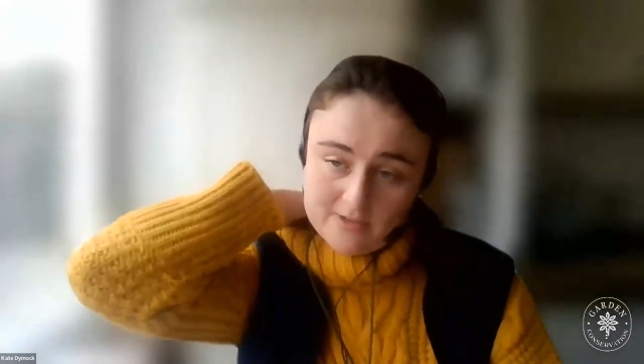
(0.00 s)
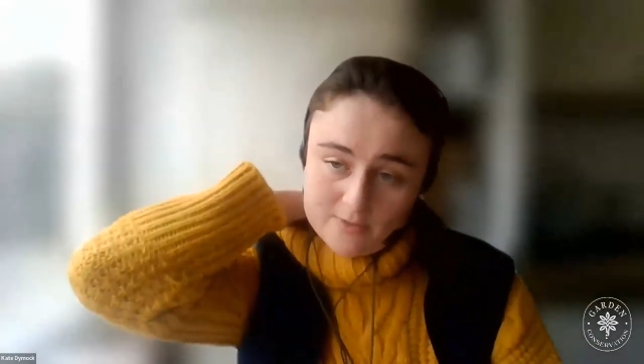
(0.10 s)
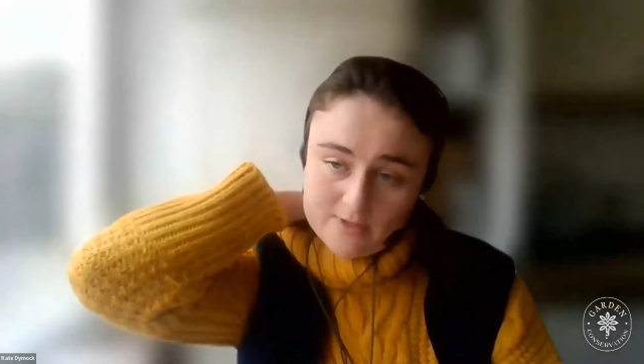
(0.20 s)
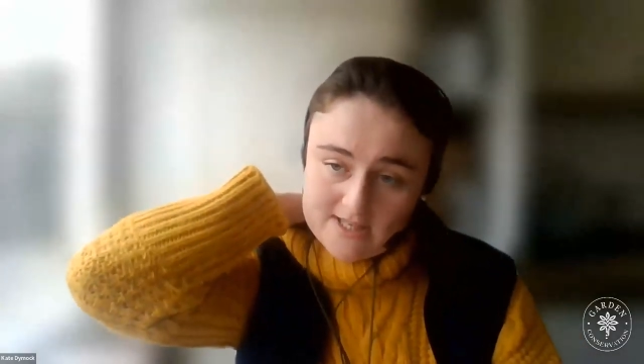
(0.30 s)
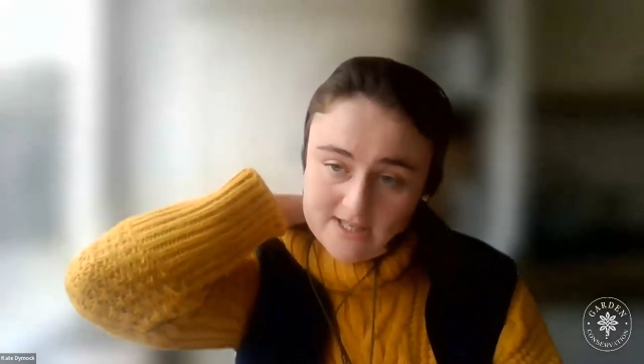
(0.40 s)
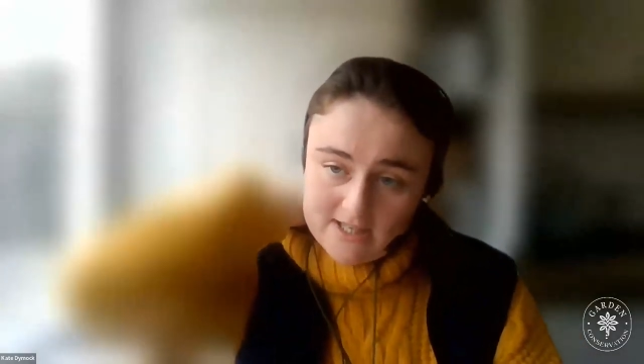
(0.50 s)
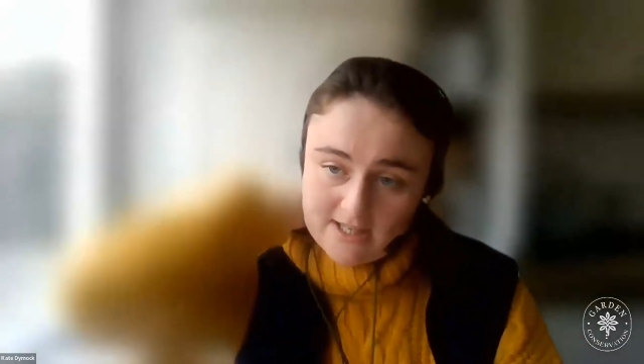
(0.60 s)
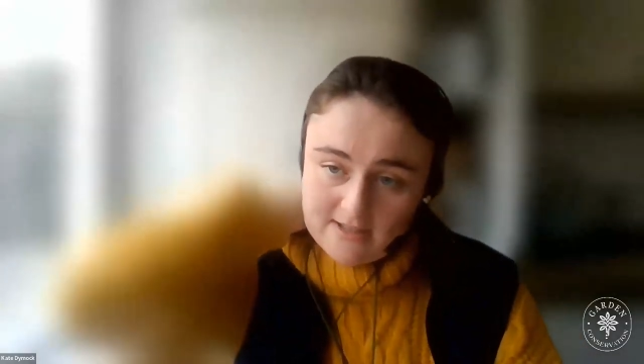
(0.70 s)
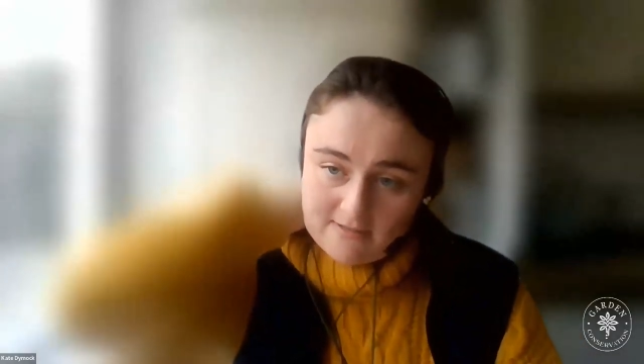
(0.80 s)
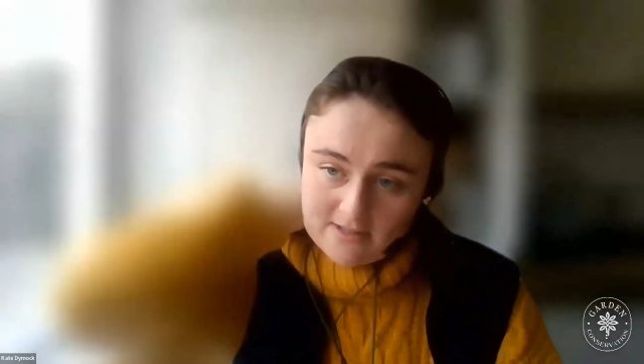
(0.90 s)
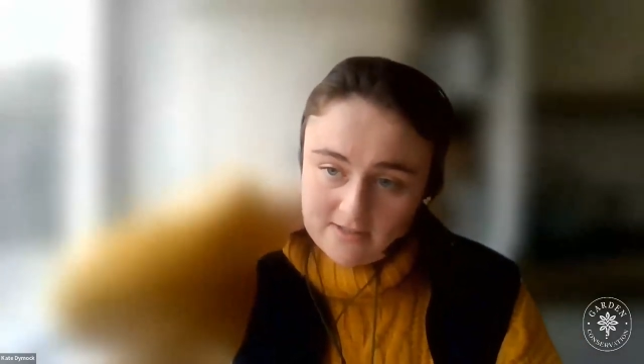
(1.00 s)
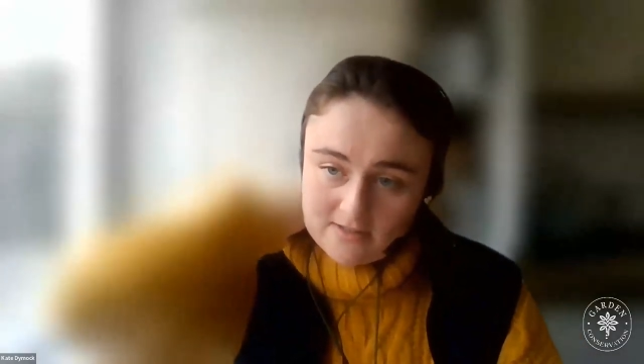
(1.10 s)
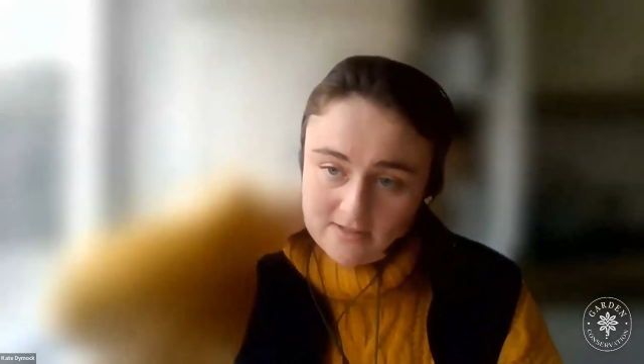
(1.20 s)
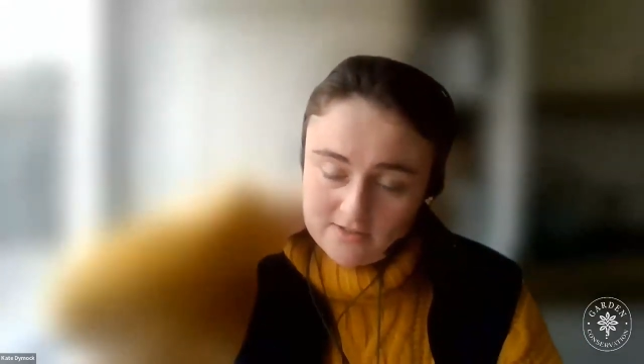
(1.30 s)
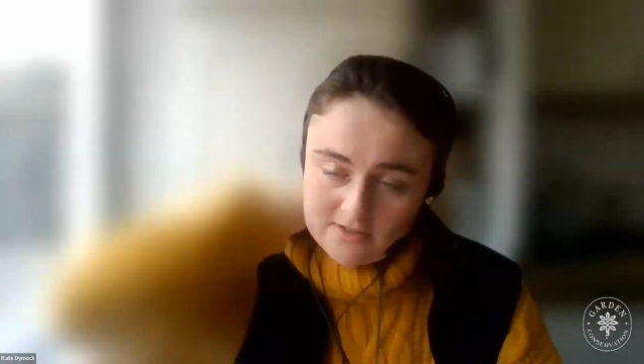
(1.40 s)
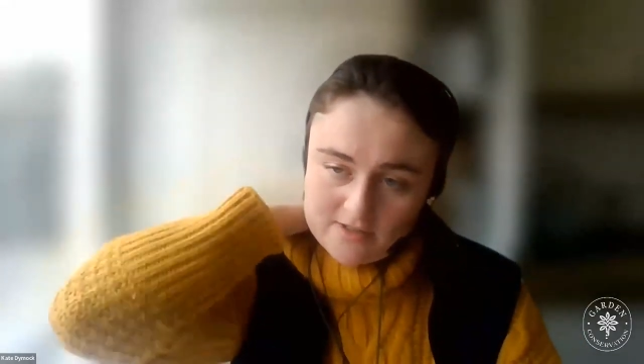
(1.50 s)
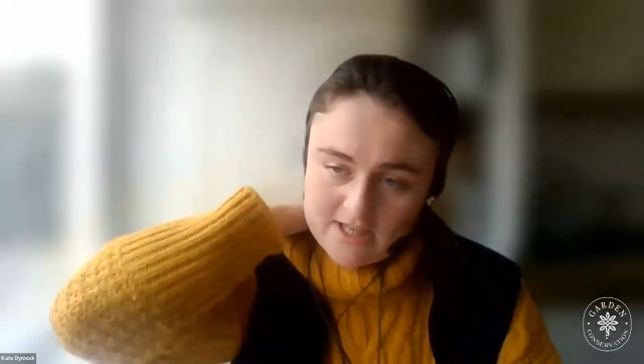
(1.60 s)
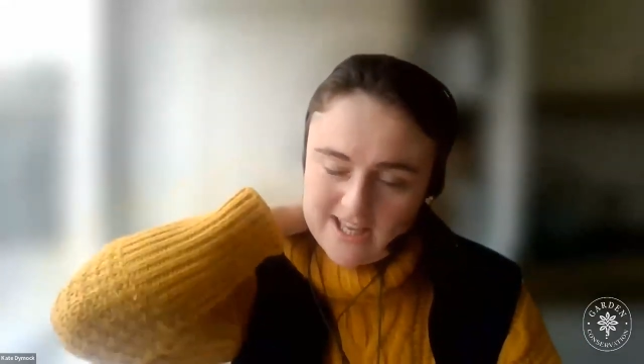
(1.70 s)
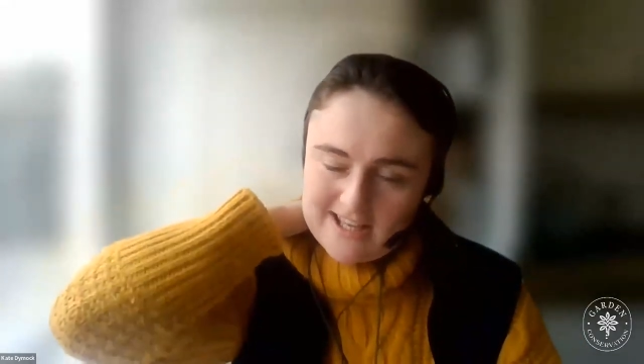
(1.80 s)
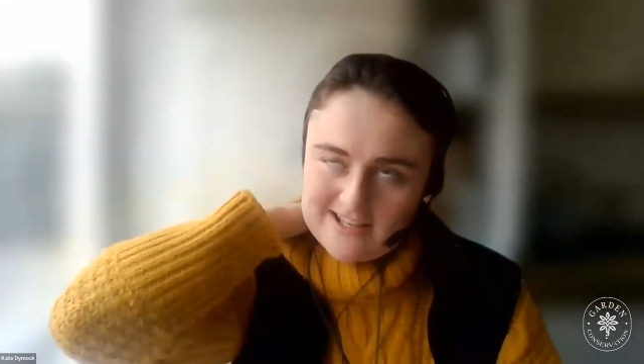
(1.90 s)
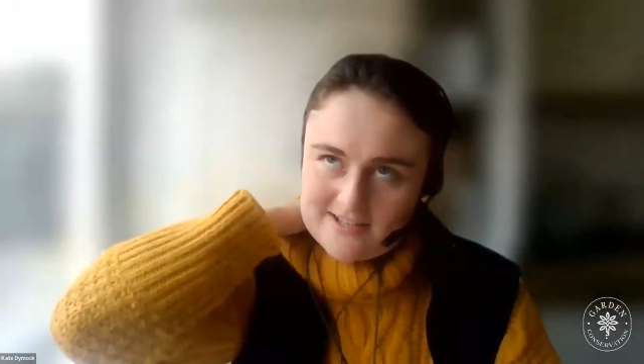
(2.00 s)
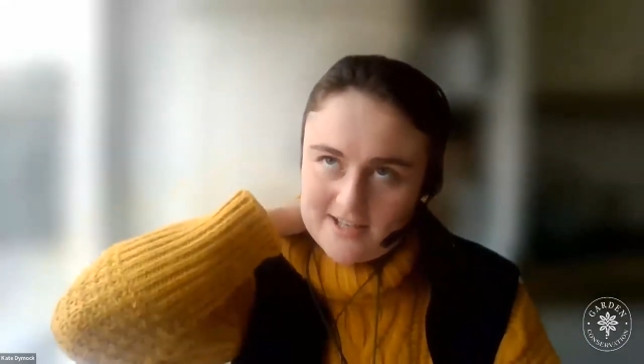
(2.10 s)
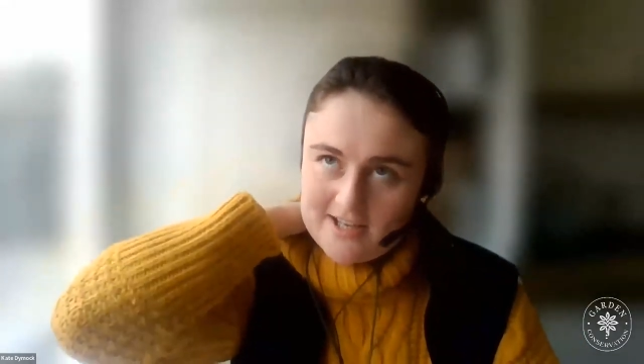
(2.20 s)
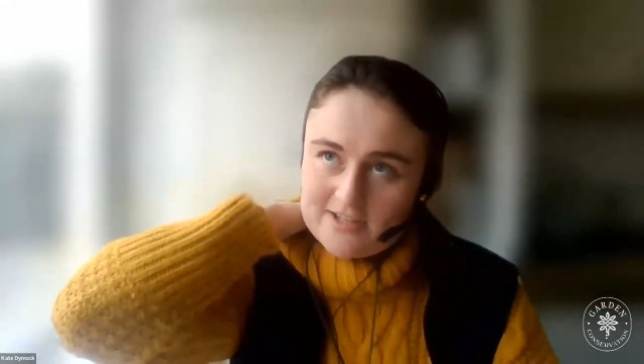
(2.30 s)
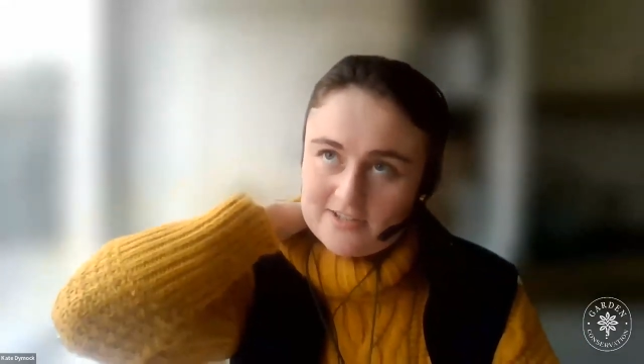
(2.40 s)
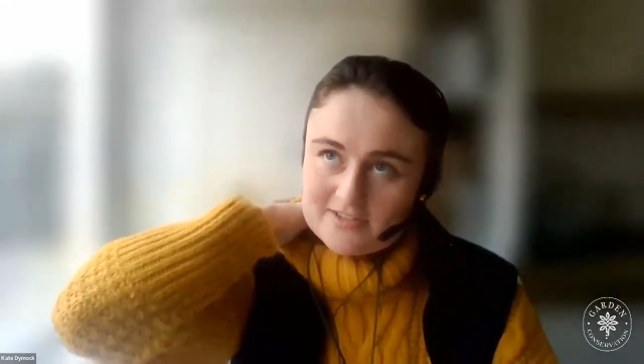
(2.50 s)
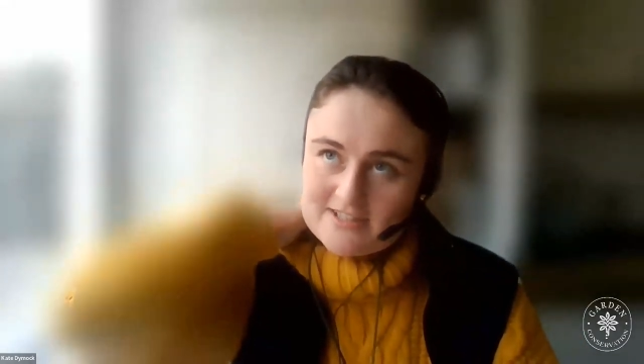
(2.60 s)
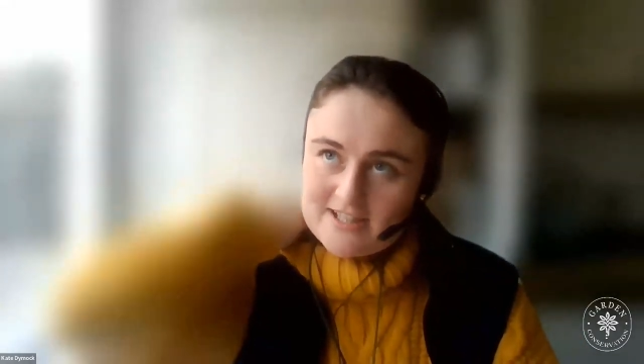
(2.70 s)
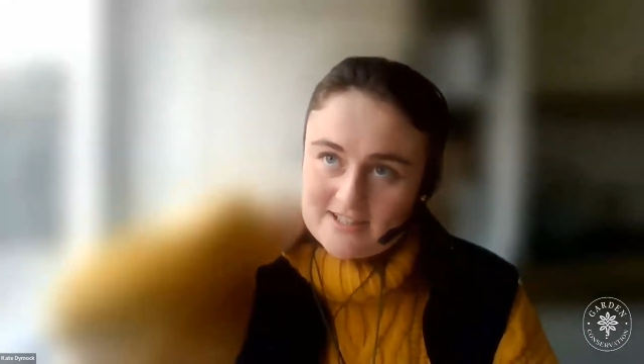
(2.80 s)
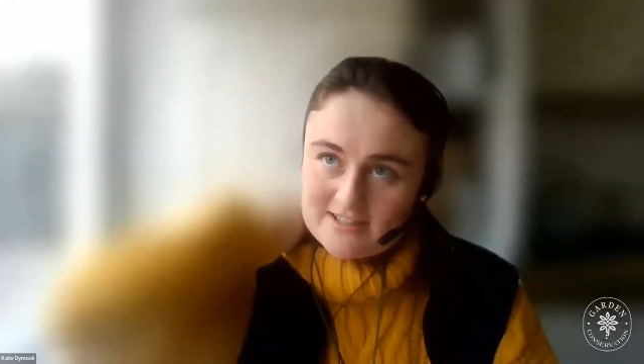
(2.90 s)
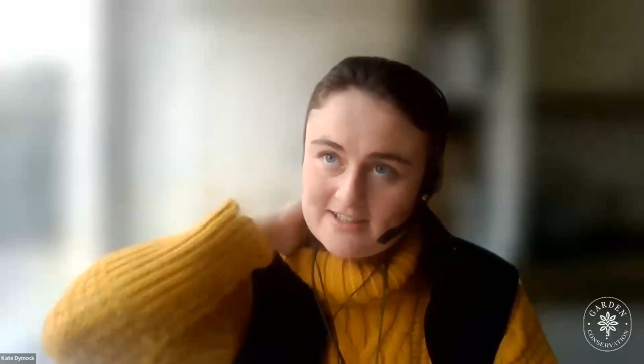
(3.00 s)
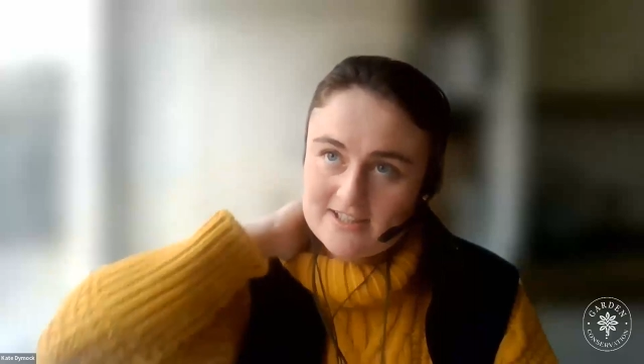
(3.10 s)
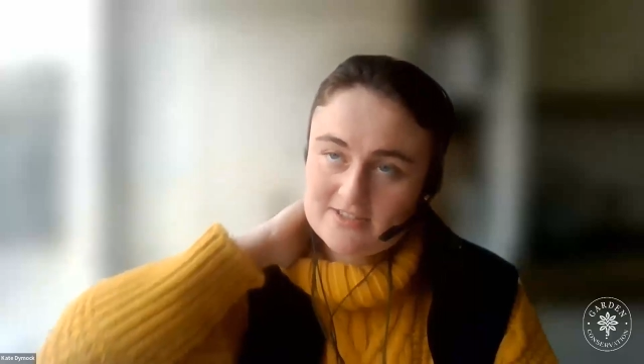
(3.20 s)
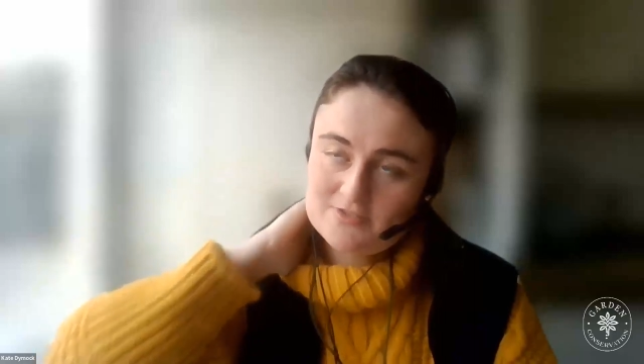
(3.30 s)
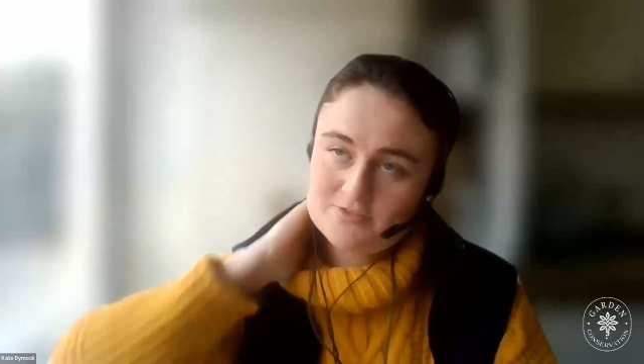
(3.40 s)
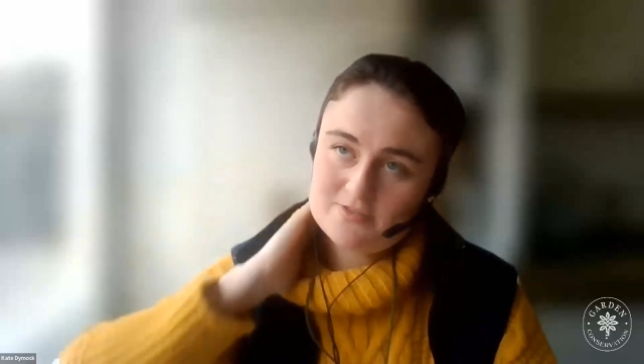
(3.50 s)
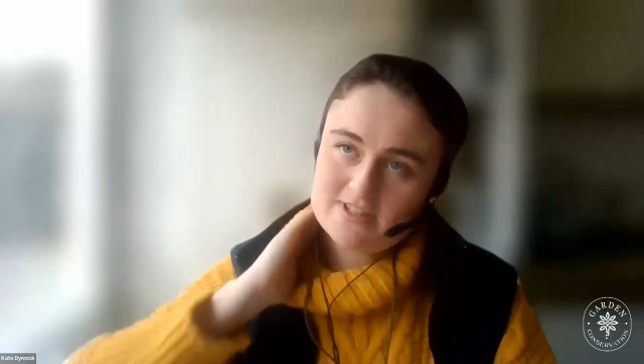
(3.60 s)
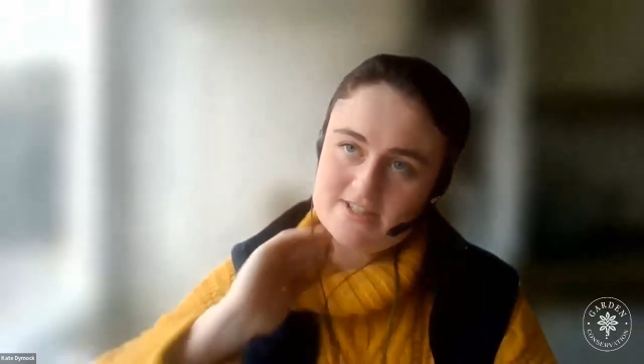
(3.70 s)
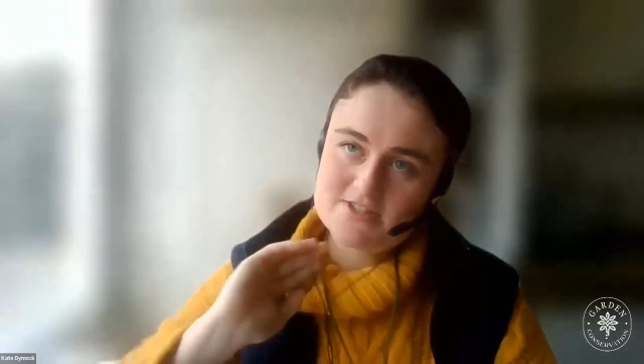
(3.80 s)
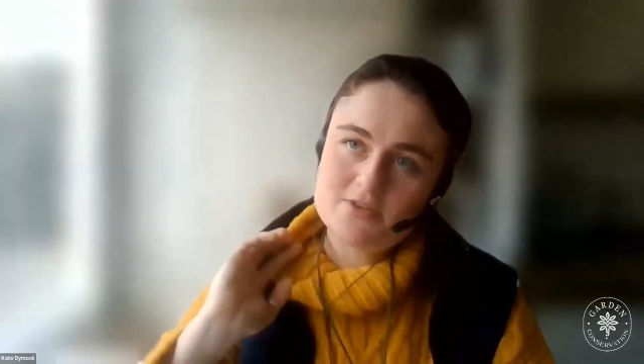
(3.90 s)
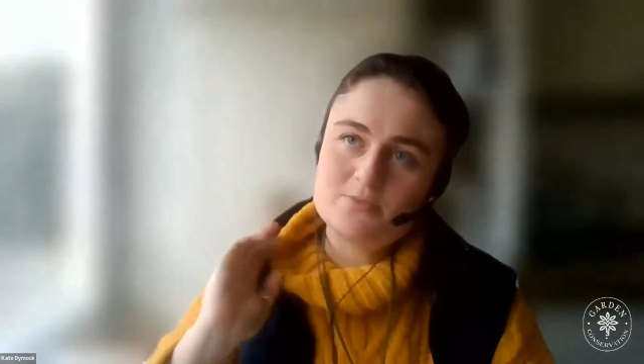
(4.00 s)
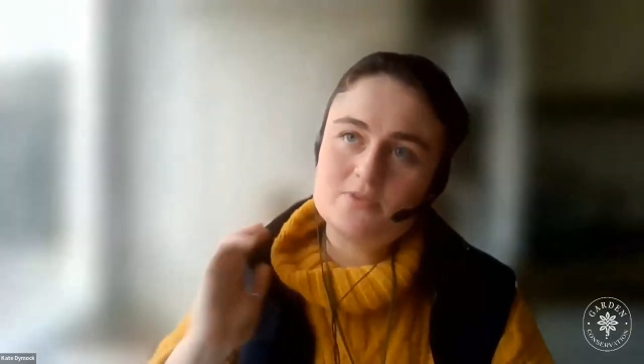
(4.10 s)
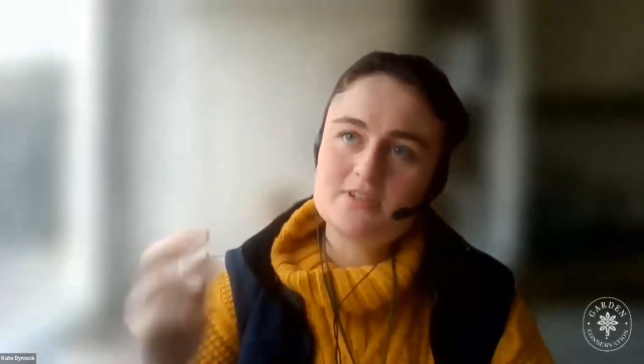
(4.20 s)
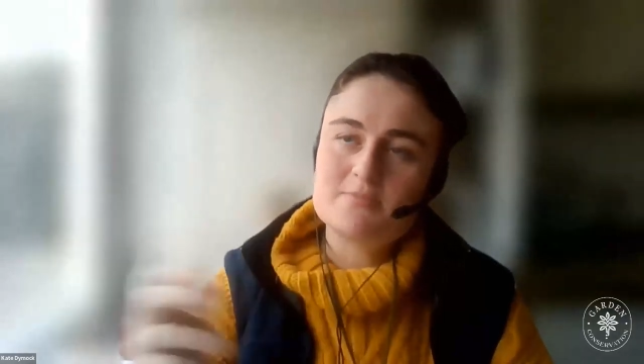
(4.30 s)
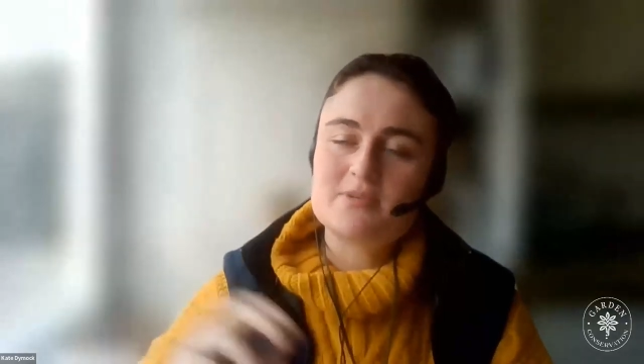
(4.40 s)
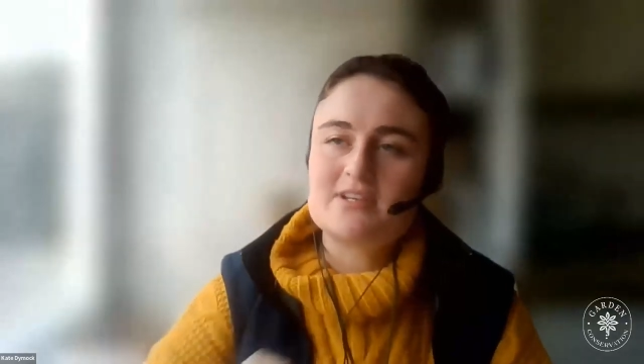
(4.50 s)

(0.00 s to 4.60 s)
that we see here in UK is not technically dry stone walling,